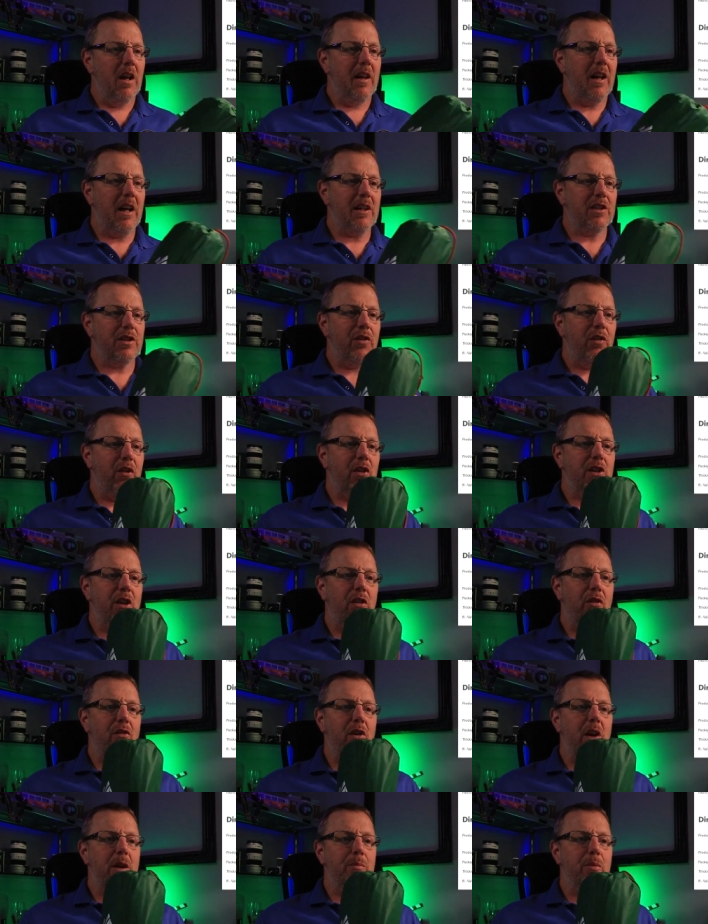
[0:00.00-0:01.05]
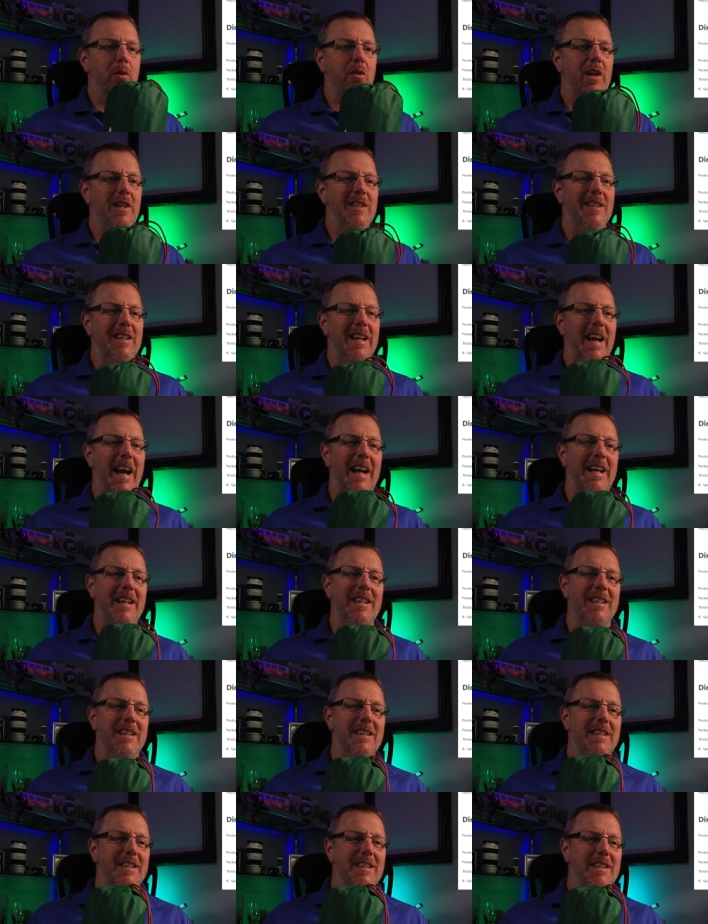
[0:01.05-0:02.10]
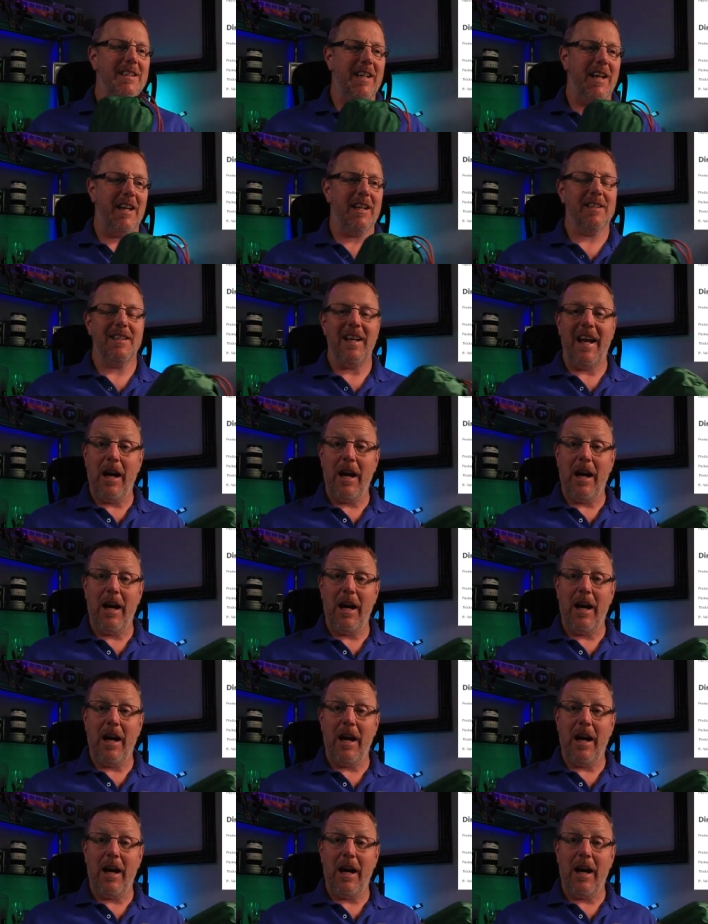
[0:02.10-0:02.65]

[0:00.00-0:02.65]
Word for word: That's thirty-three point eight six